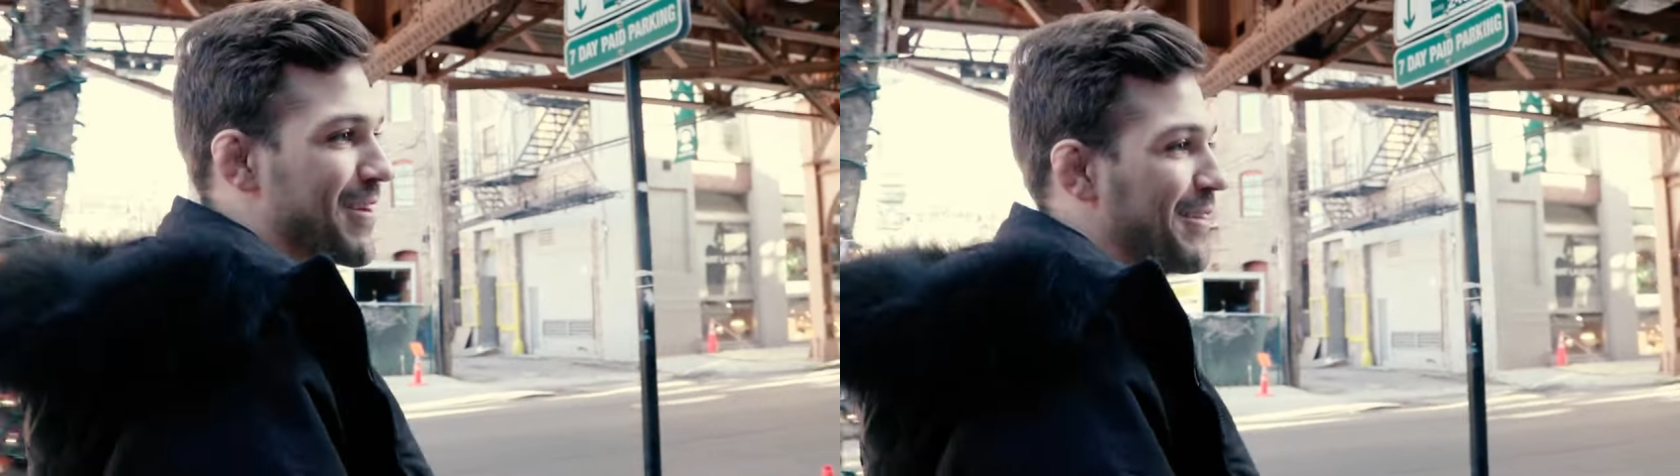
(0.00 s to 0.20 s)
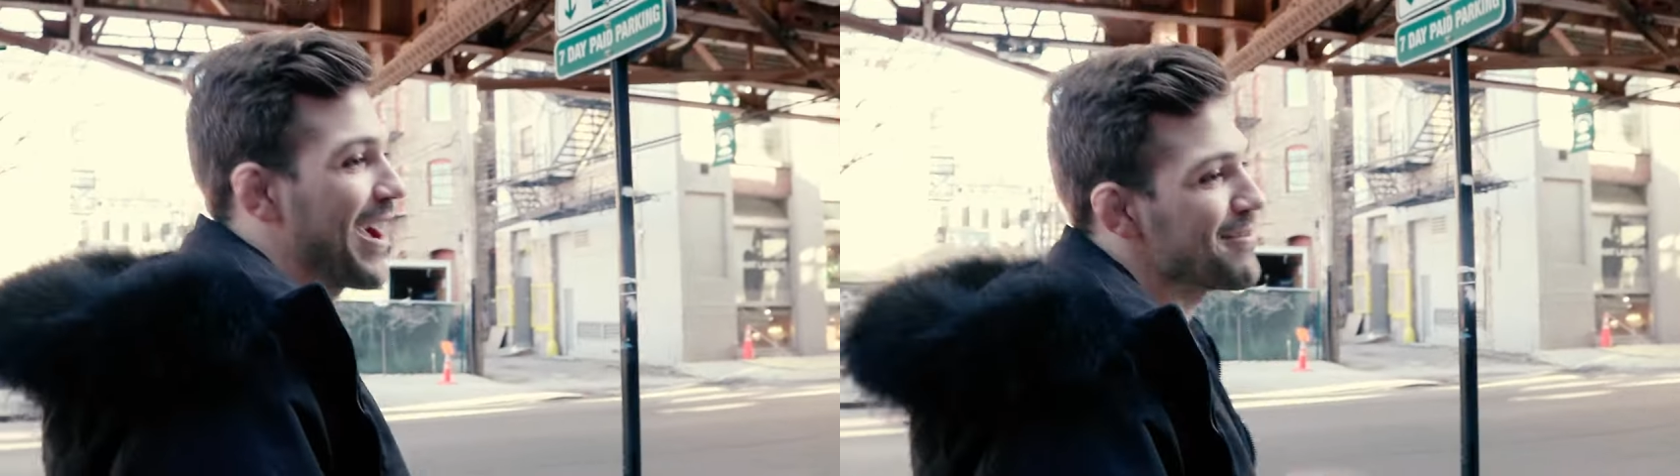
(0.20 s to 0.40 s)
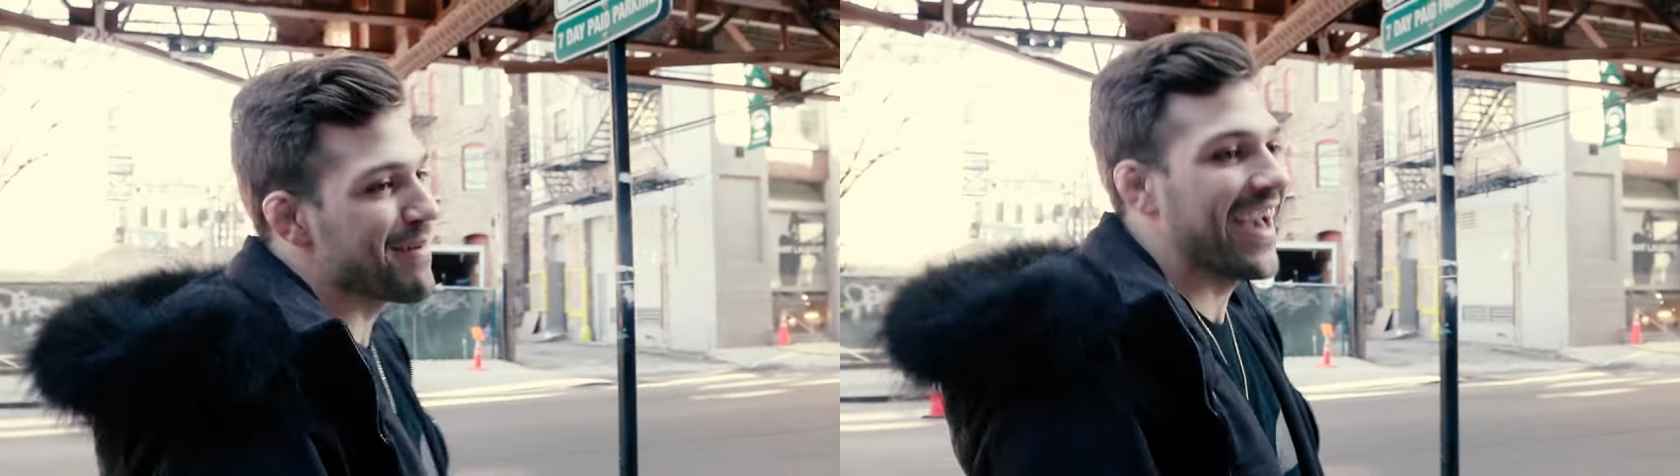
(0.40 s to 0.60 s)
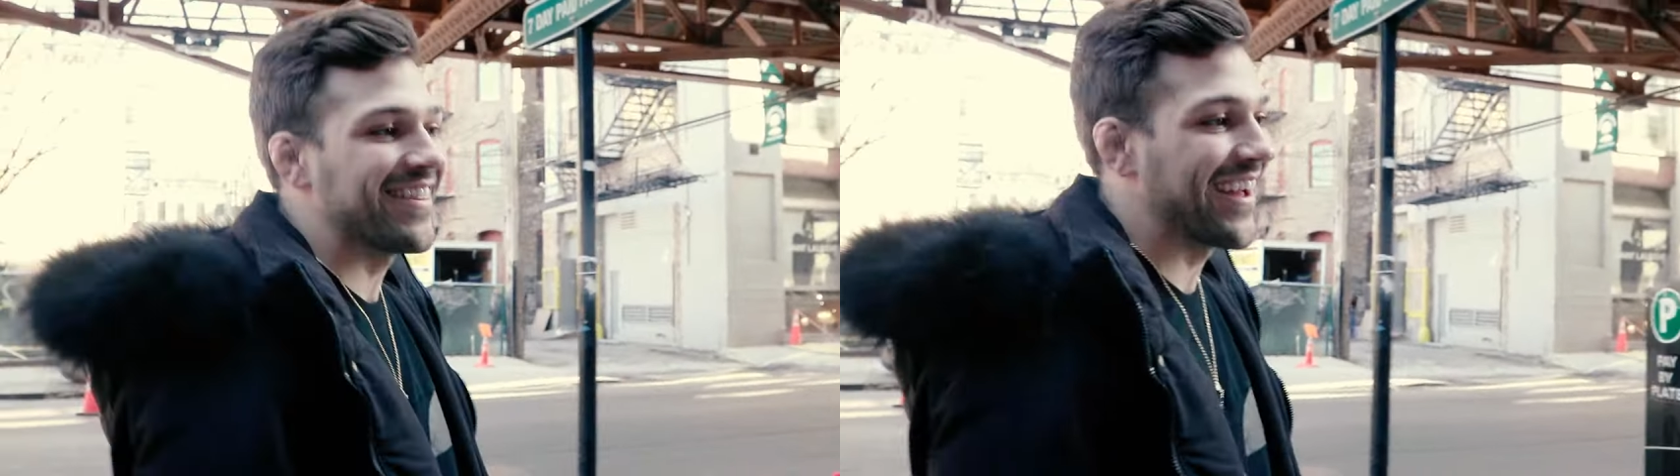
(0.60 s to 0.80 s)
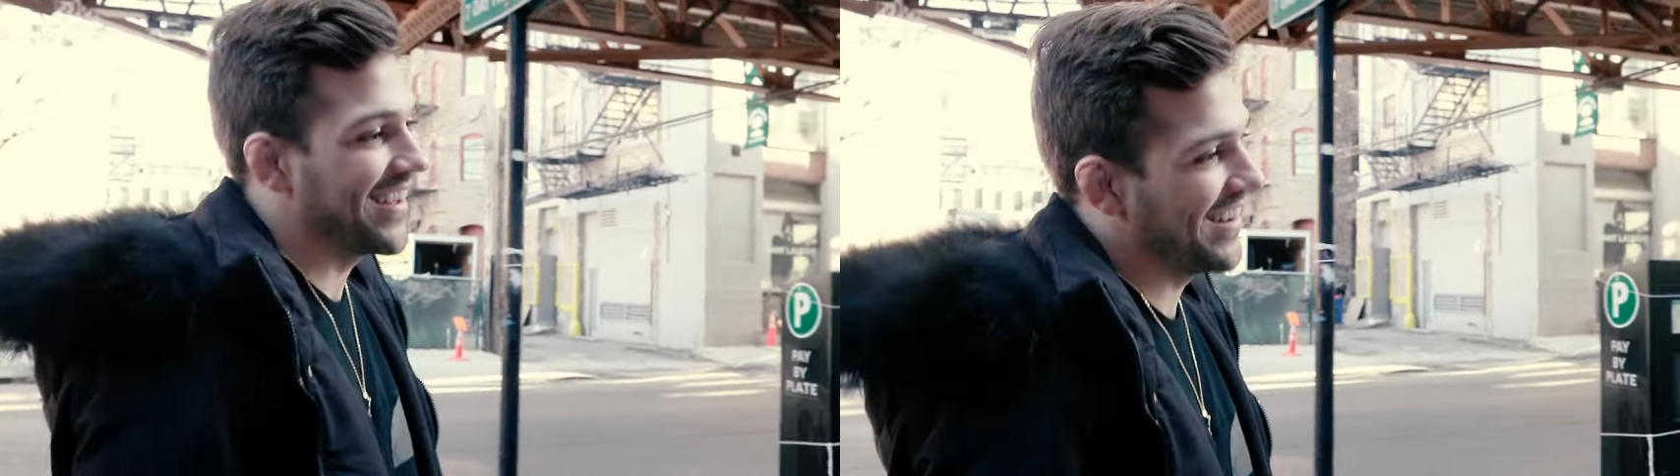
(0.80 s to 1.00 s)
but I'm not mad
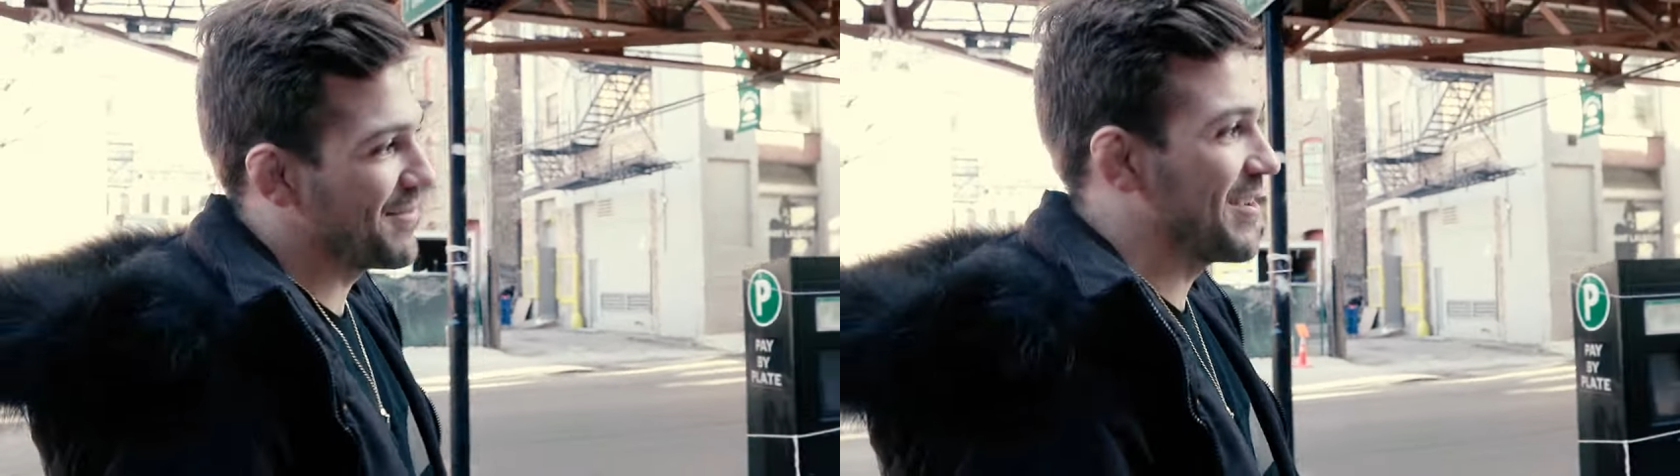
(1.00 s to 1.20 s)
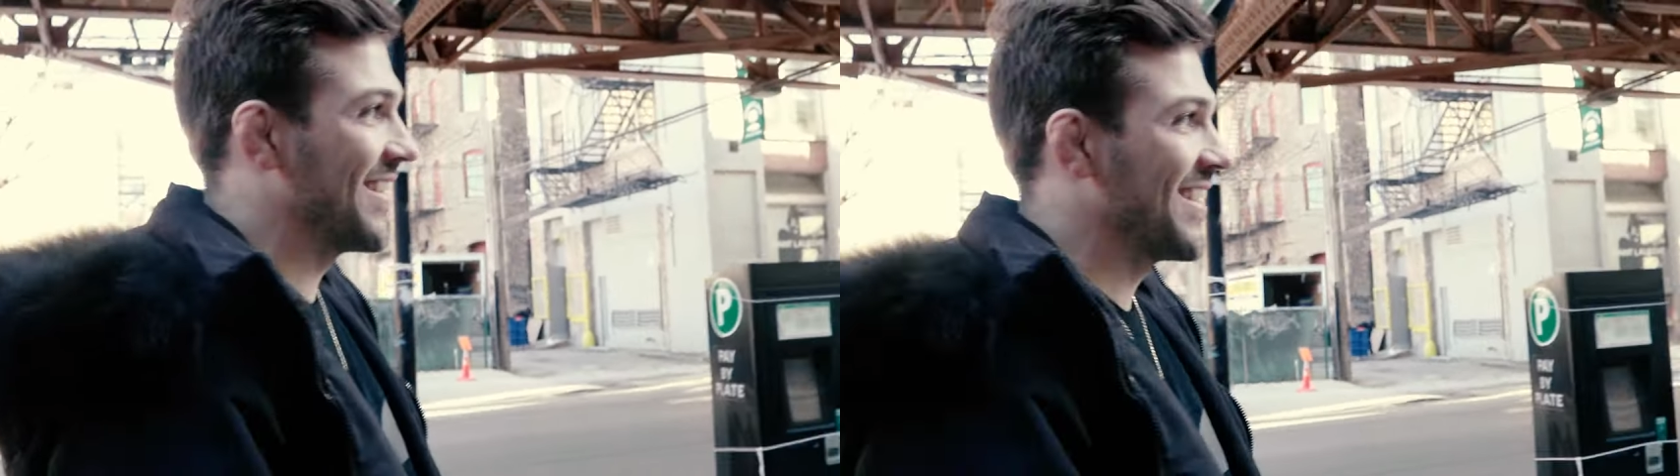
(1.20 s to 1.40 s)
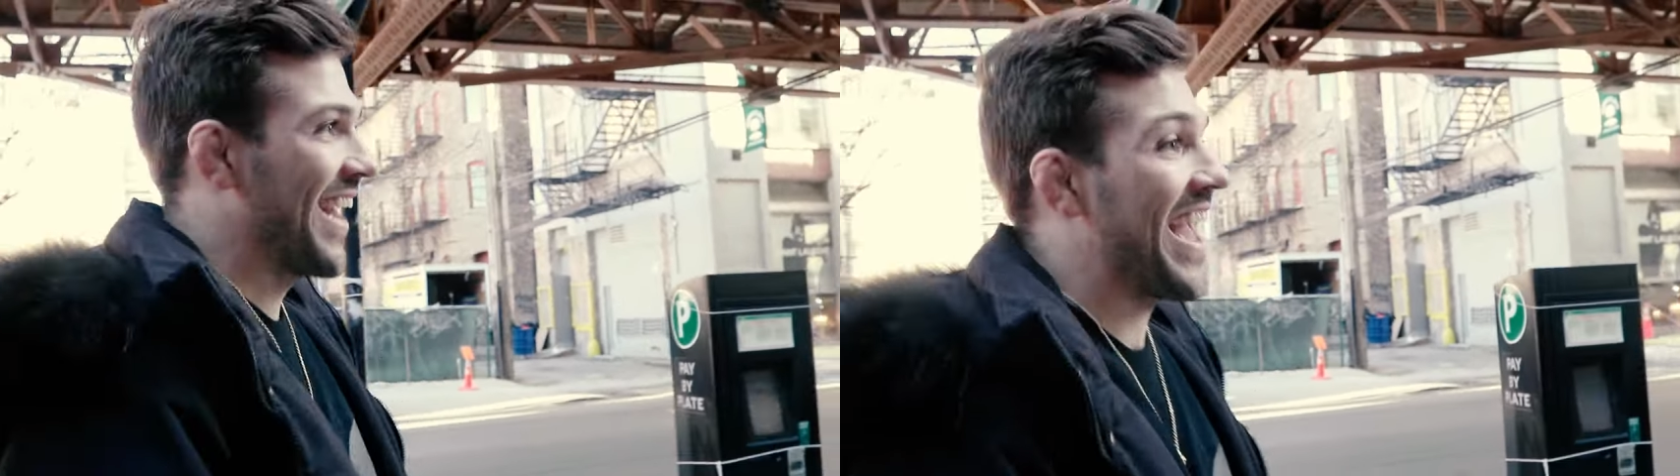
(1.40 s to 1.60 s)
that I mean